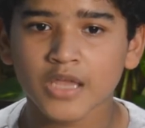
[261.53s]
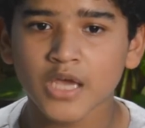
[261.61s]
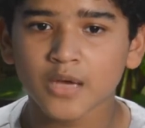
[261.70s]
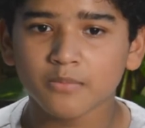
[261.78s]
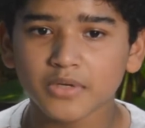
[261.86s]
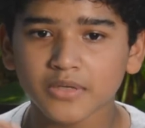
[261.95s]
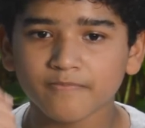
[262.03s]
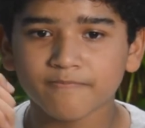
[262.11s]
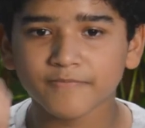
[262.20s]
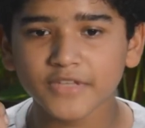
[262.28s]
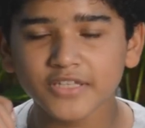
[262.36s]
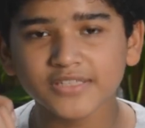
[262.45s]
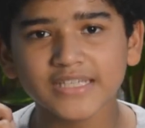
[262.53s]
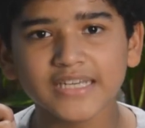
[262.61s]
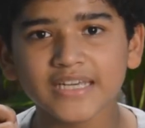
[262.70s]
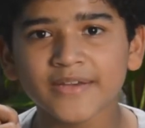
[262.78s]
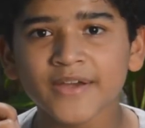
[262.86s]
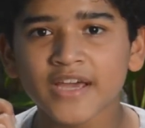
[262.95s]
But you see,
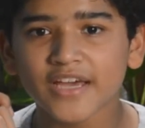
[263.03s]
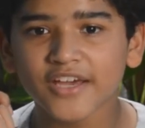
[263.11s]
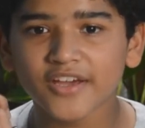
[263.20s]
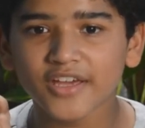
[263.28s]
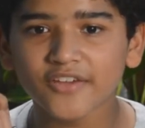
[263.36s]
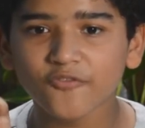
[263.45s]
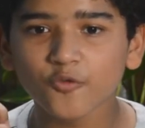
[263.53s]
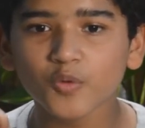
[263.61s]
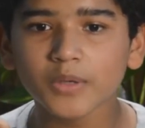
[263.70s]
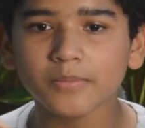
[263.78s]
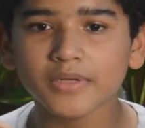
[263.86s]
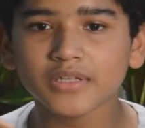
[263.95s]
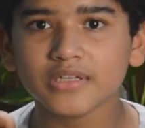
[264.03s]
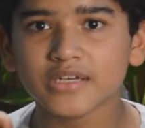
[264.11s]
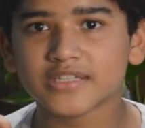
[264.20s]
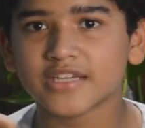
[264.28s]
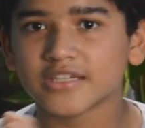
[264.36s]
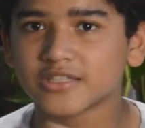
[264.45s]
if we build a
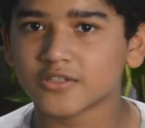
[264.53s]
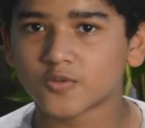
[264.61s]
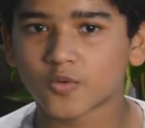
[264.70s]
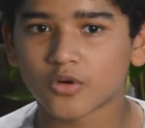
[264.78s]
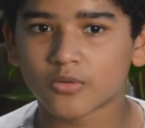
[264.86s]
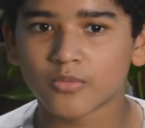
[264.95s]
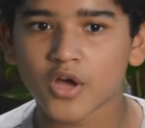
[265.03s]
Dyson swarm,